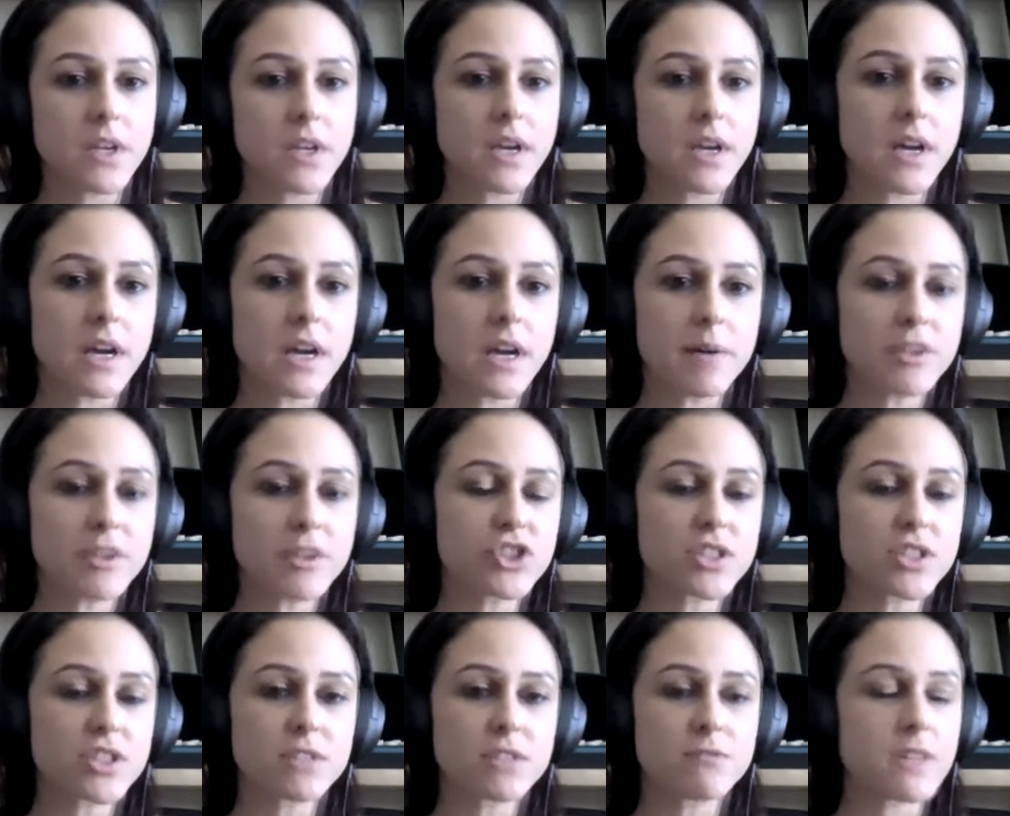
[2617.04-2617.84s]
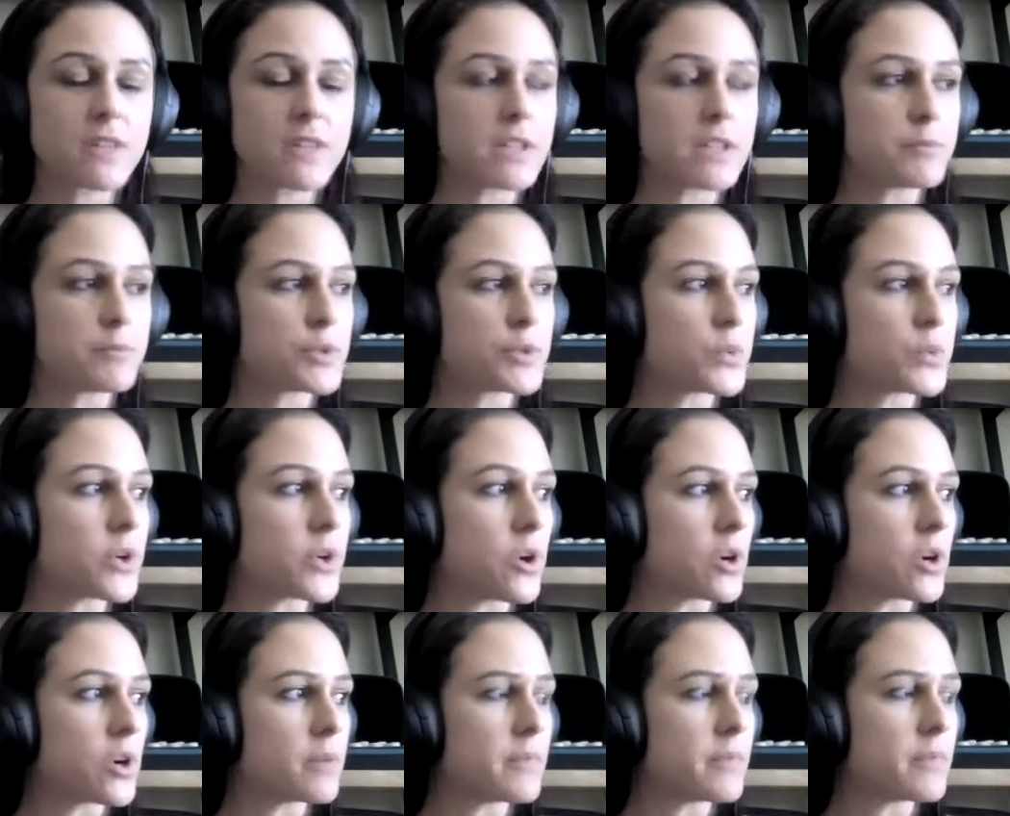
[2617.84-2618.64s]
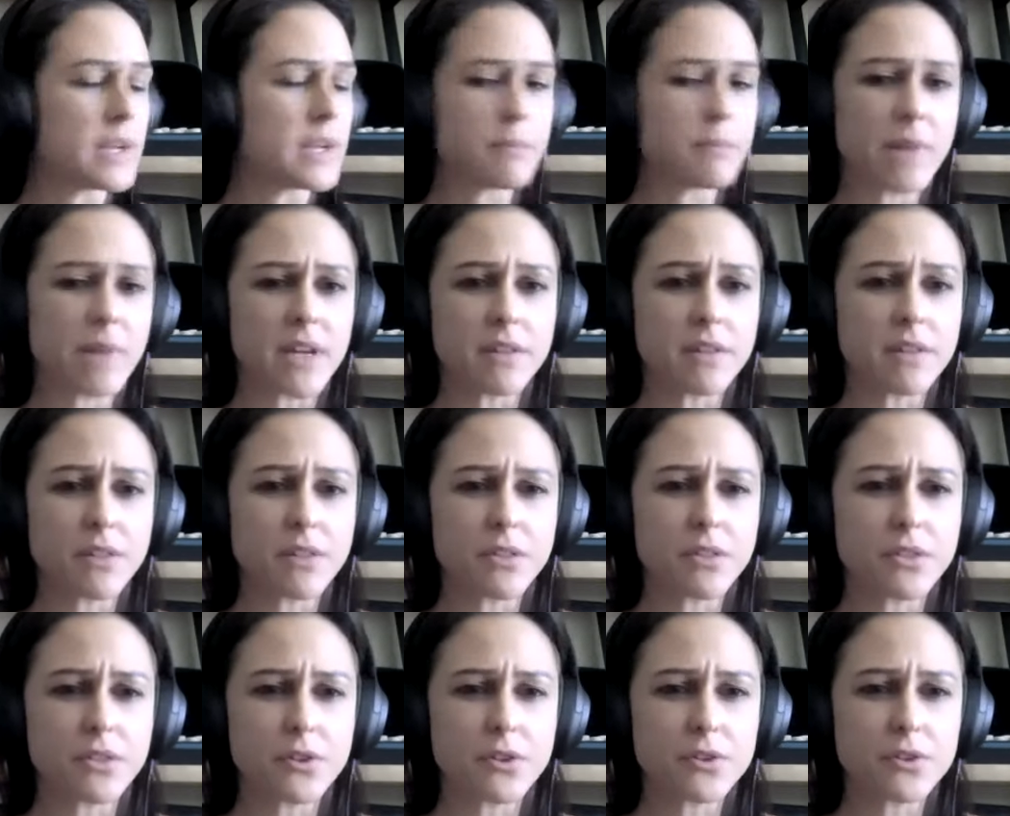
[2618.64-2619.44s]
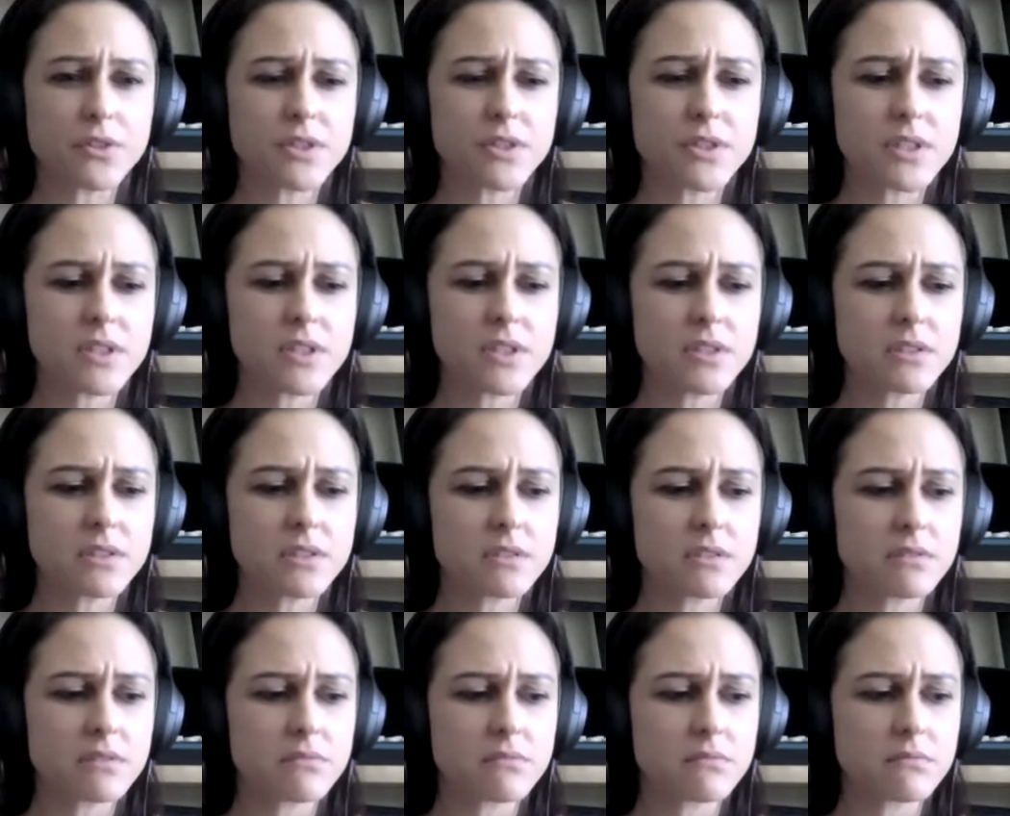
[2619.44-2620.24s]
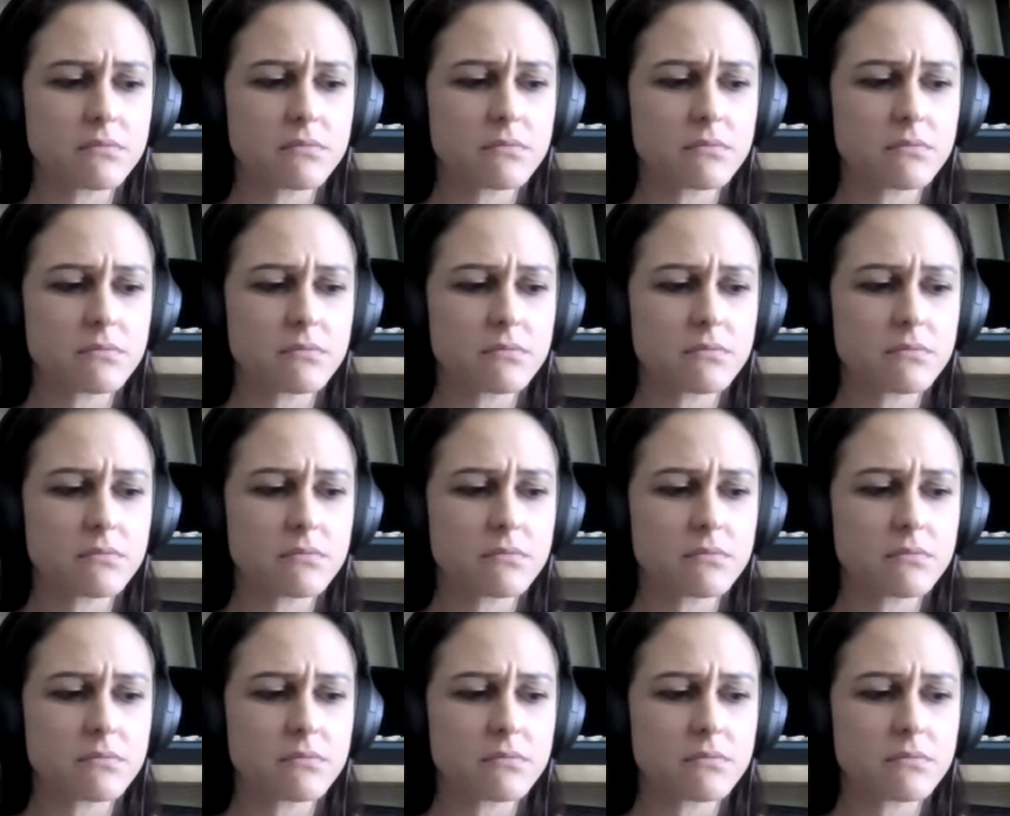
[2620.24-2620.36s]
It just developed in my 30s.